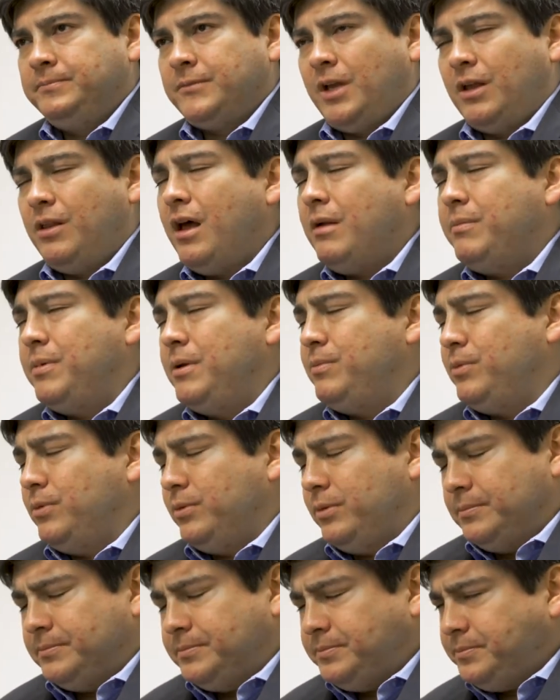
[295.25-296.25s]
a lot of
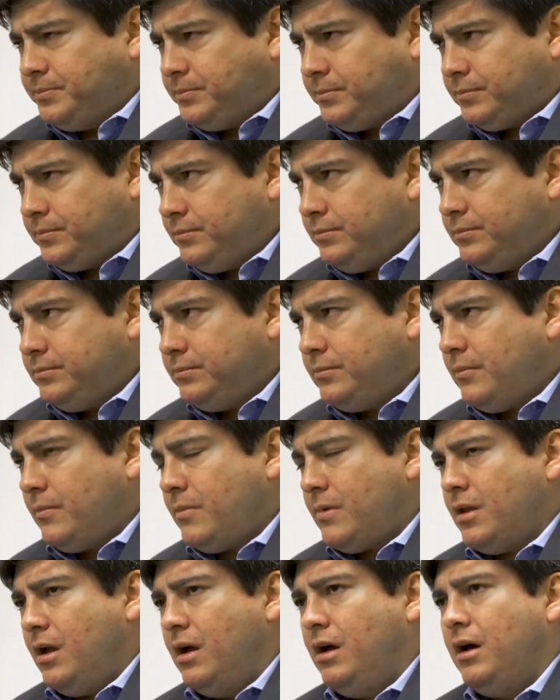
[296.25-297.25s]
people
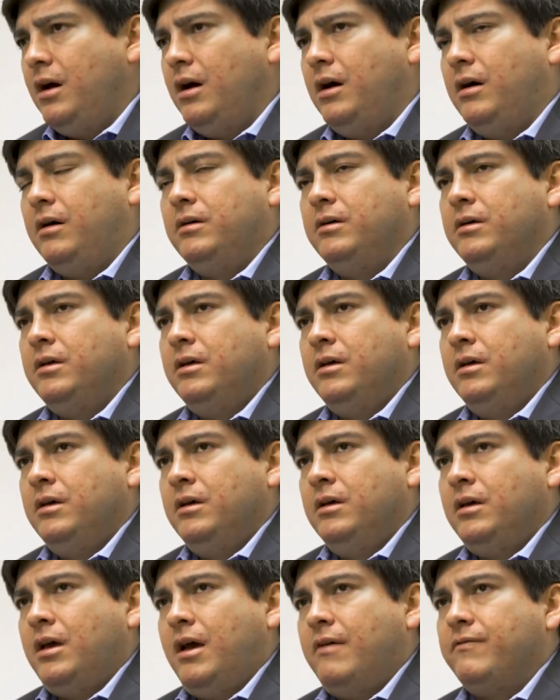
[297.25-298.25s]
uh,
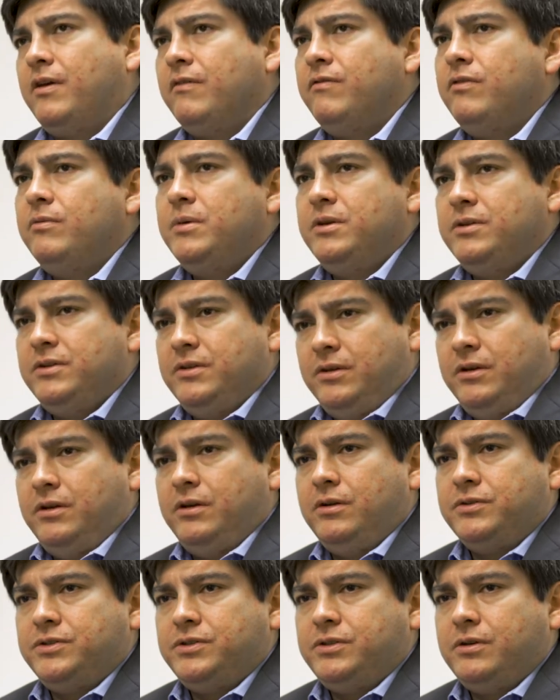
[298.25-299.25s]
have given me, you
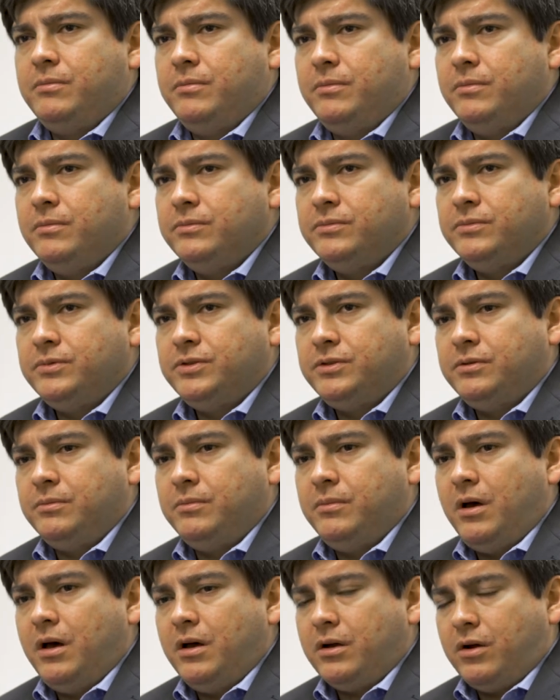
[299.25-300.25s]
know, some,
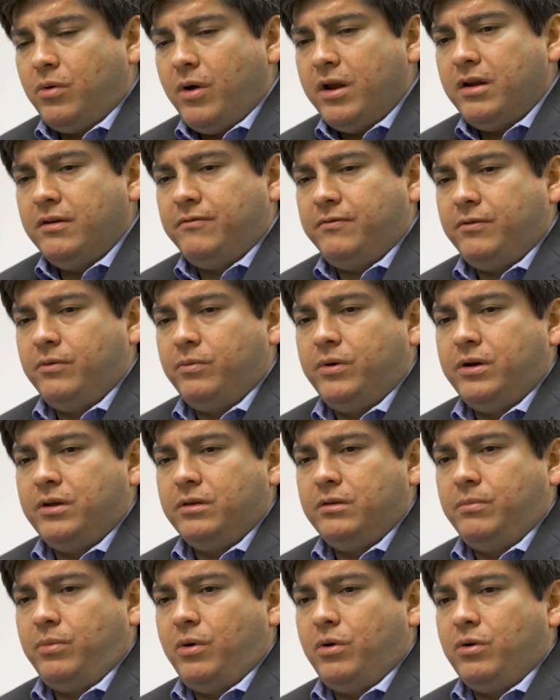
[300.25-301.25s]
some uh, credit for
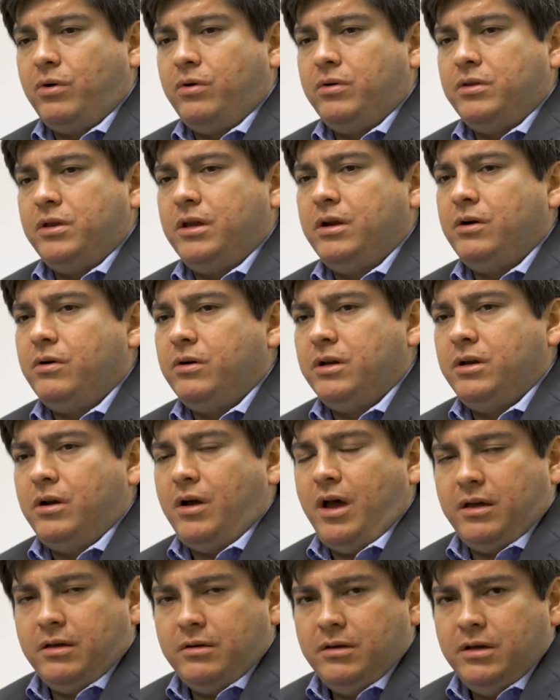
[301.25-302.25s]
winning the Broker of the Year. And, you
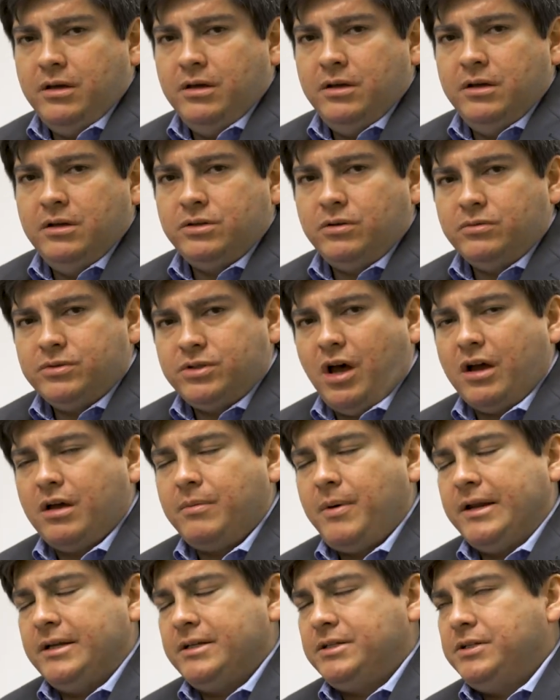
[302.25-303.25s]
know, I don't talk
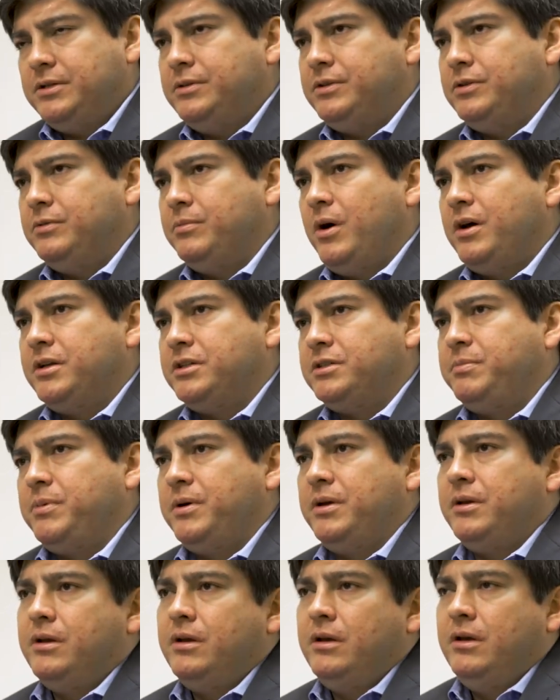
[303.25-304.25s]
about it too, too much,
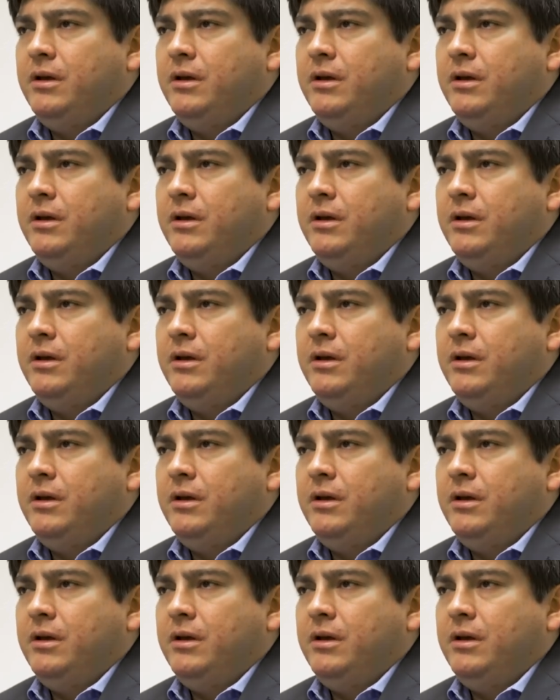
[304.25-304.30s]
but,